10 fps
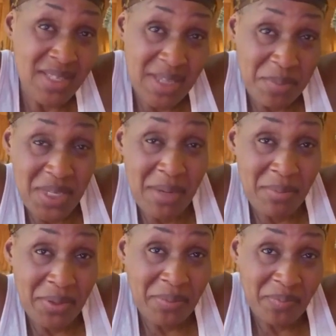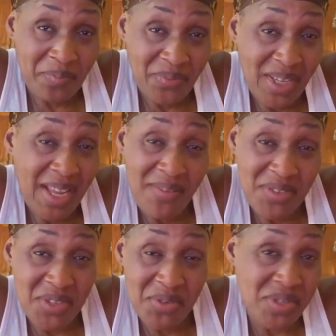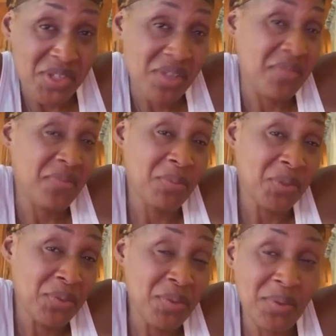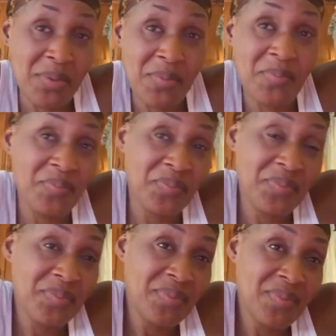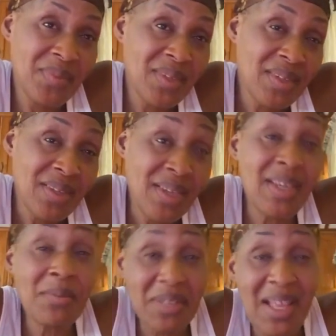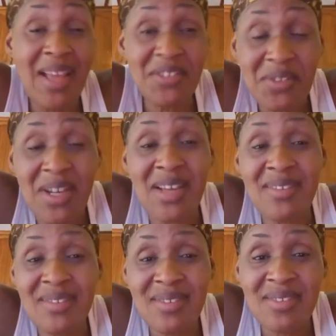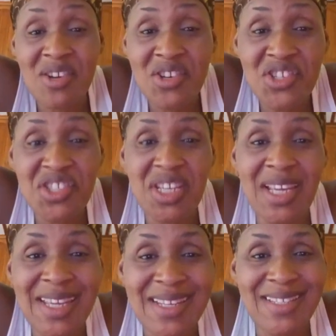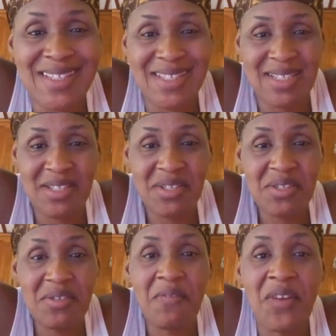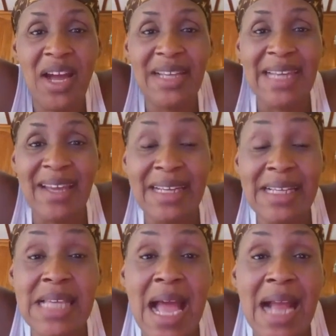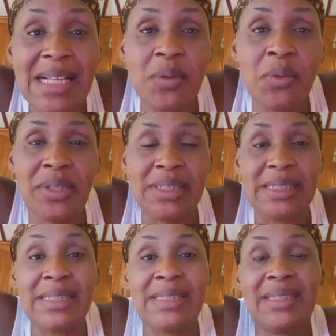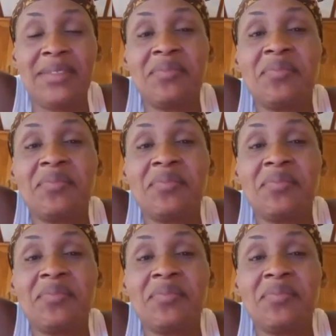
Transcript: September. I have the screenshot from Google. And I'm glad you guys searched it to find out exactly what it is.